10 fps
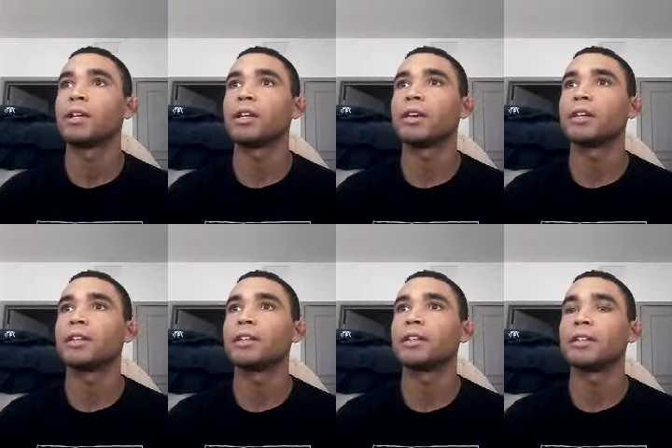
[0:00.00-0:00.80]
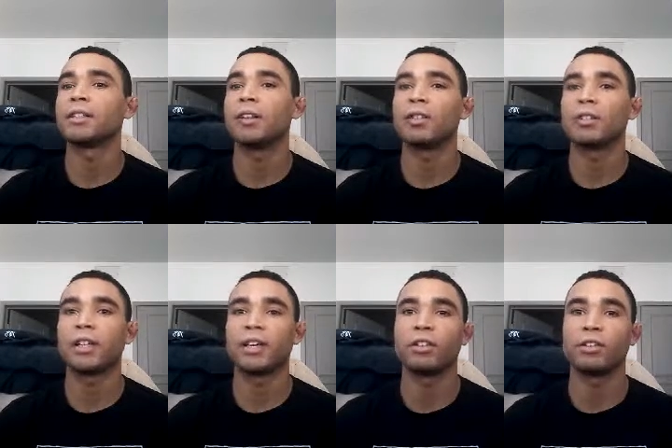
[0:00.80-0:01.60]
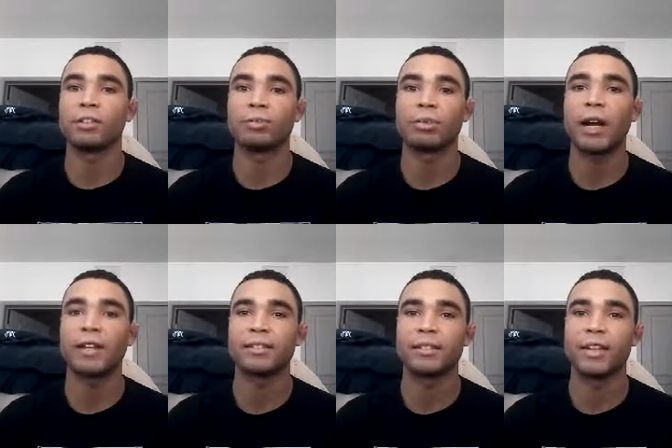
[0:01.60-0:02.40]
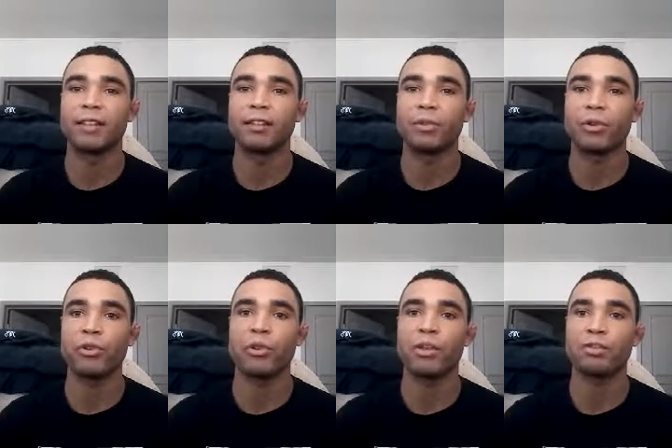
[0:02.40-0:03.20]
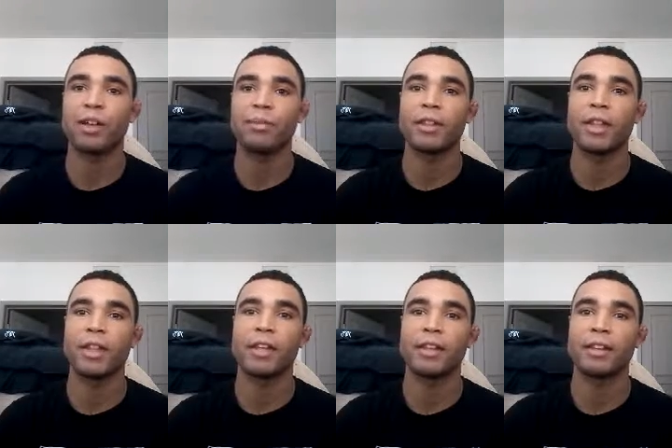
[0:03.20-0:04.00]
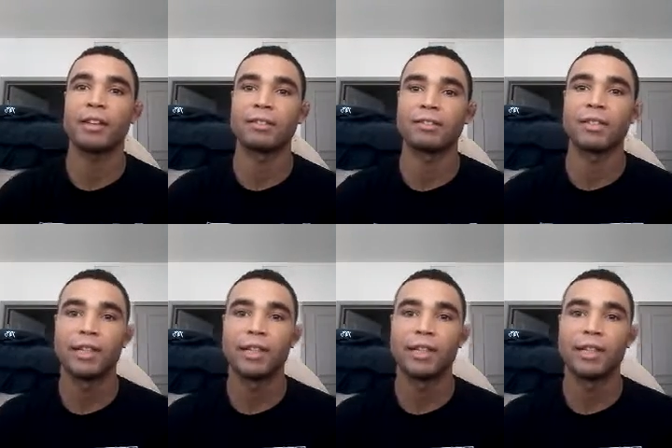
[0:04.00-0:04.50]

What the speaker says: You know, it's always like a little surprising when you do something that they don't